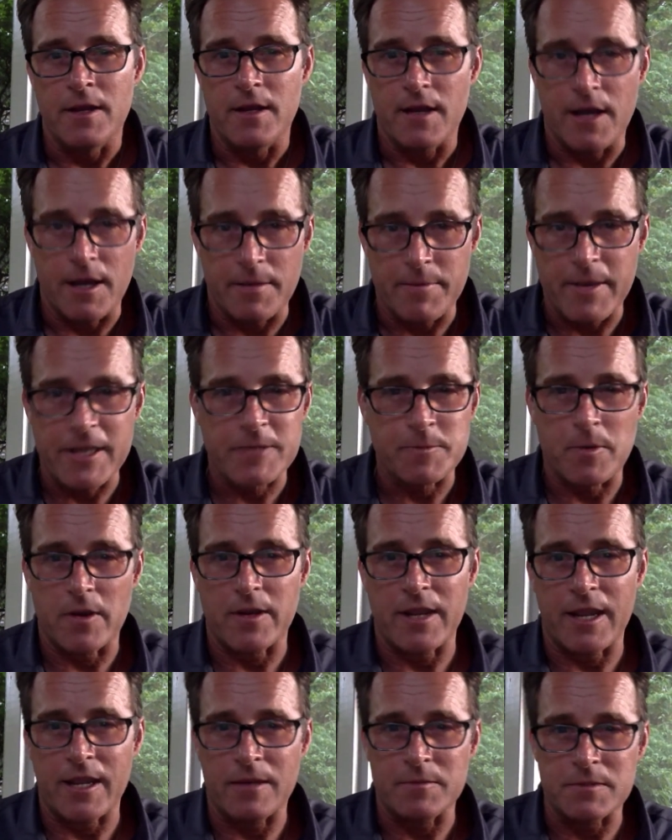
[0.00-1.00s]
uh, baseball
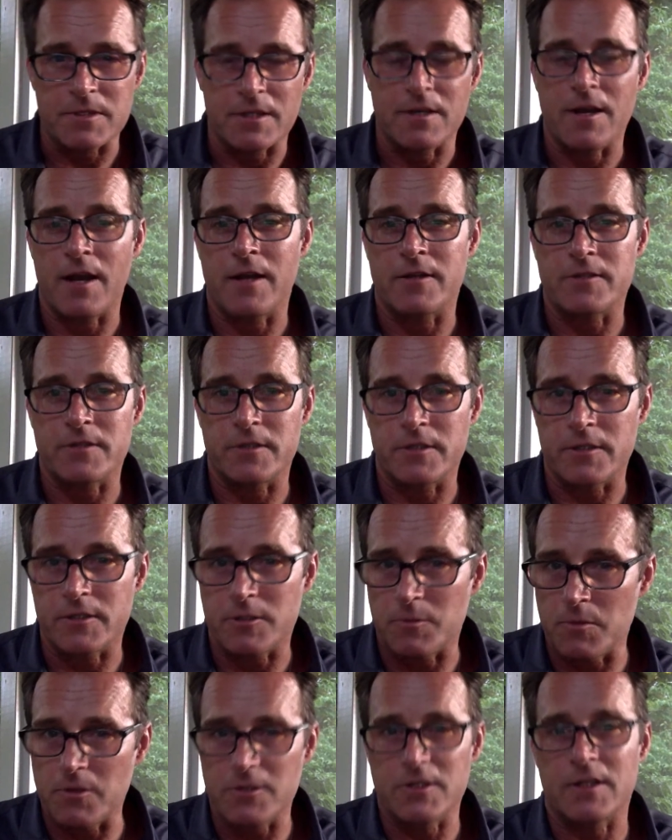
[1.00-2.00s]
games to
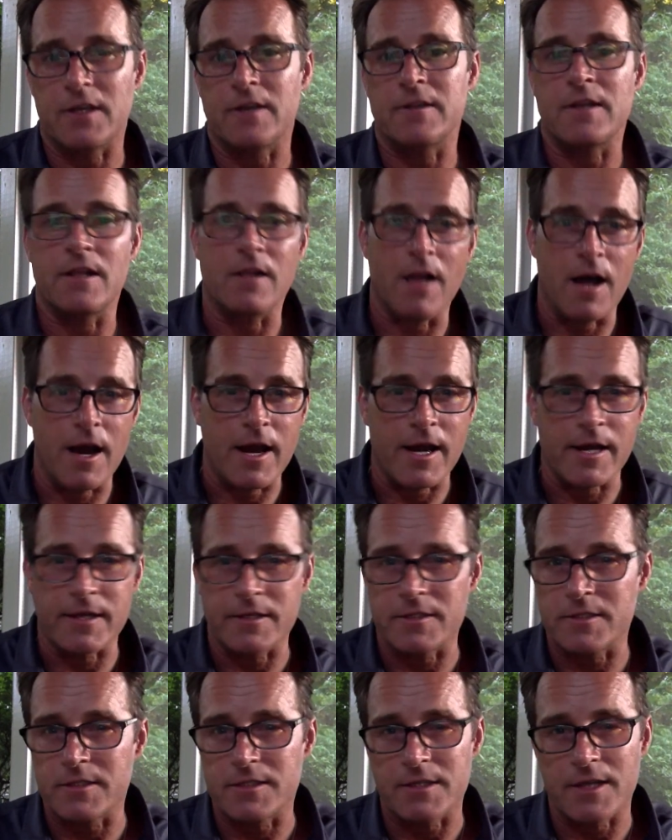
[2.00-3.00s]
concerts, music on the
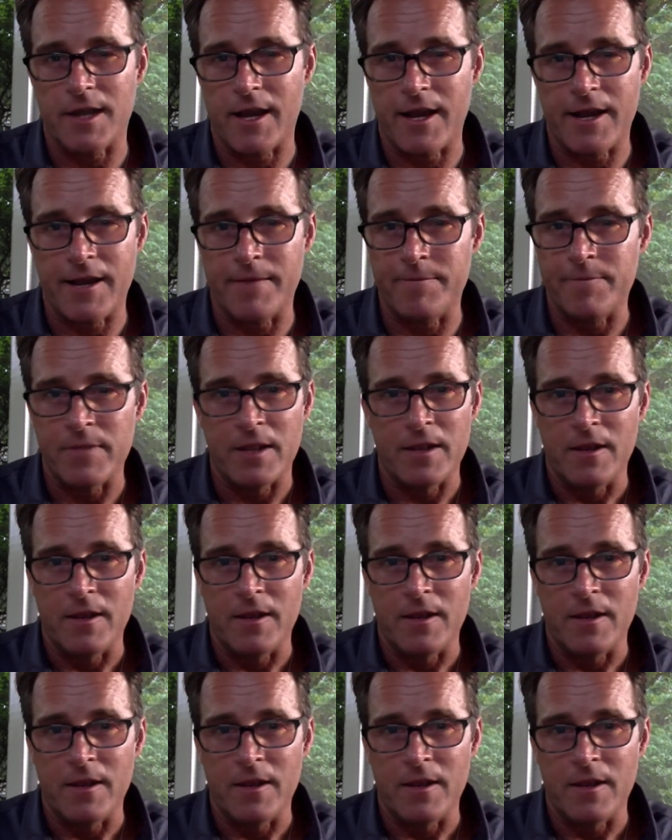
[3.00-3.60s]
lawns, um,